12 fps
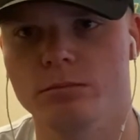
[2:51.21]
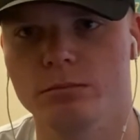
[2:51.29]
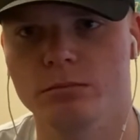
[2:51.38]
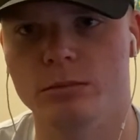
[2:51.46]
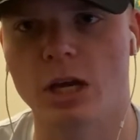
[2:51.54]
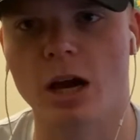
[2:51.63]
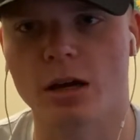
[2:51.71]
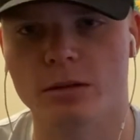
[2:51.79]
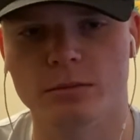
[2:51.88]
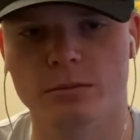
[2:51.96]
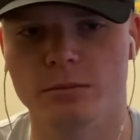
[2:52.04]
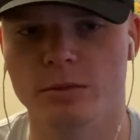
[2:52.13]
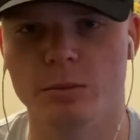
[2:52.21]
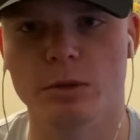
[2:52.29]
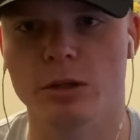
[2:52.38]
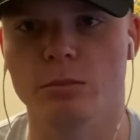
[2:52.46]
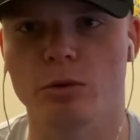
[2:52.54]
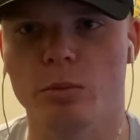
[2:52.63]
Yeah. Is it better
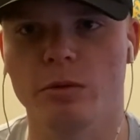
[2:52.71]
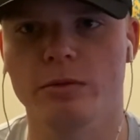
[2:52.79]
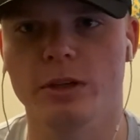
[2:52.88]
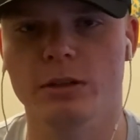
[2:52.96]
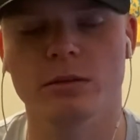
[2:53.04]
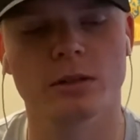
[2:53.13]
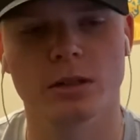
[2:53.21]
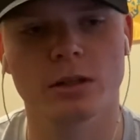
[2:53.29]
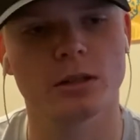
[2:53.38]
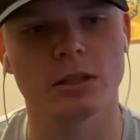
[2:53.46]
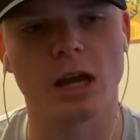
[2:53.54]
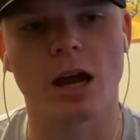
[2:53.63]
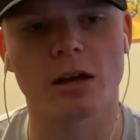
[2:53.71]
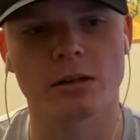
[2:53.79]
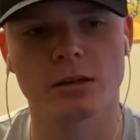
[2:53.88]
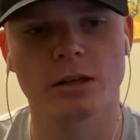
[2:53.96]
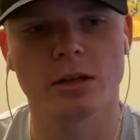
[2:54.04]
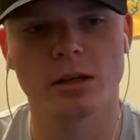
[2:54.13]
than Boba Fett? Yeah.
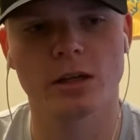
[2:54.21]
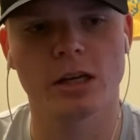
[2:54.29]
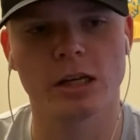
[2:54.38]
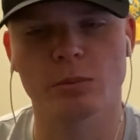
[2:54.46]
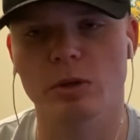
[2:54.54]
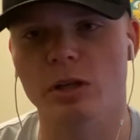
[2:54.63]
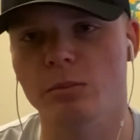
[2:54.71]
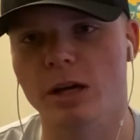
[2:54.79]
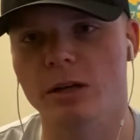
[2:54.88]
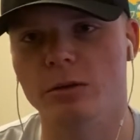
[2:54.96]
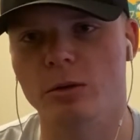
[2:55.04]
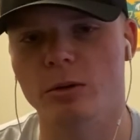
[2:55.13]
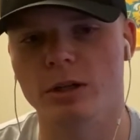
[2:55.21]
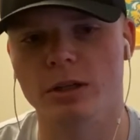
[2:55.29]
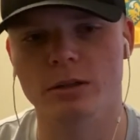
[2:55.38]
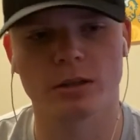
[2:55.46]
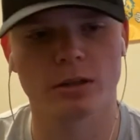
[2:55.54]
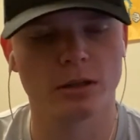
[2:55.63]
It's better than Mandalorian?
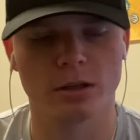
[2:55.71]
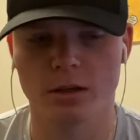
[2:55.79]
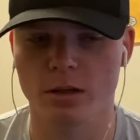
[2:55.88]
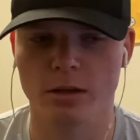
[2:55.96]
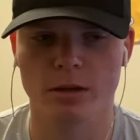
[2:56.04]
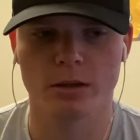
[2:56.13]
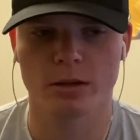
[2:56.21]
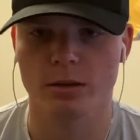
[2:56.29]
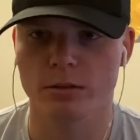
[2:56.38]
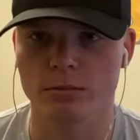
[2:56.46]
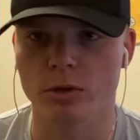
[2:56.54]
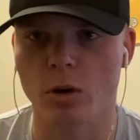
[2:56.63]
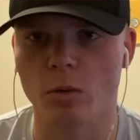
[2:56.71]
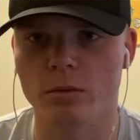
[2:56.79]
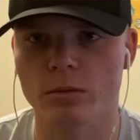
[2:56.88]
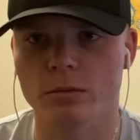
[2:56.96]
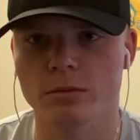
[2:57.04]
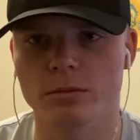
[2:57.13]
No,
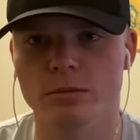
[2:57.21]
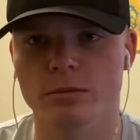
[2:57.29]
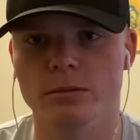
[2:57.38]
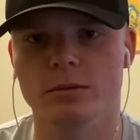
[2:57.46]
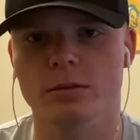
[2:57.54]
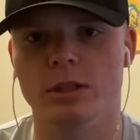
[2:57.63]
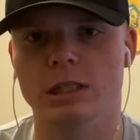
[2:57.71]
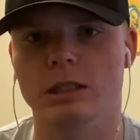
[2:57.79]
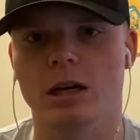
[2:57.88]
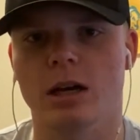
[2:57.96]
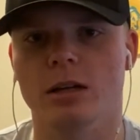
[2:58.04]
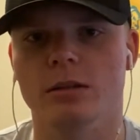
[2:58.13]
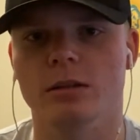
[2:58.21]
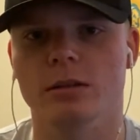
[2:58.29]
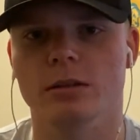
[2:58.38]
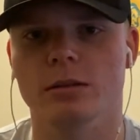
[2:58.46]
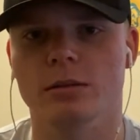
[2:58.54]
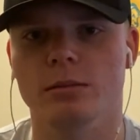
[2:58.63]
it's not.
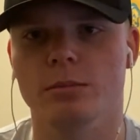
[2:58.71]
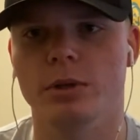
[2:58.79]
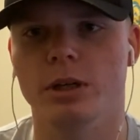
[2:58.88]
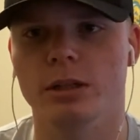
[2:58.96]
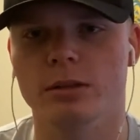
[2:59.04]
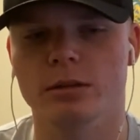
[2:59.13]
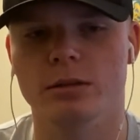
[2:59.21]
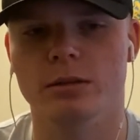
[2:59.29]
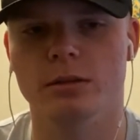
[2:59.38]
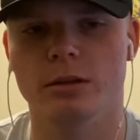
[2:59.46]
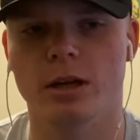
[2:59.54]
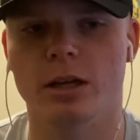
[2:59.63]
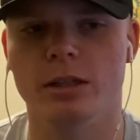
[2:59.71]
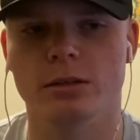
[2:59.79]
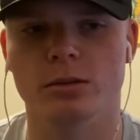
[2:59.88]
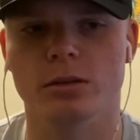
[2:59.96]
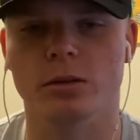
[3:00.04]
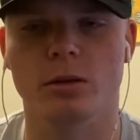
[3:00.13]
But I guess
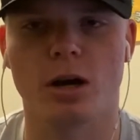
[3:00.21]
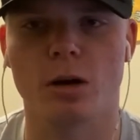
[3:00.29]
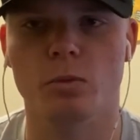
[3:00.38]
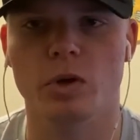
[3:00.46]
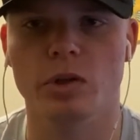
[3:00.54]
there's a long way to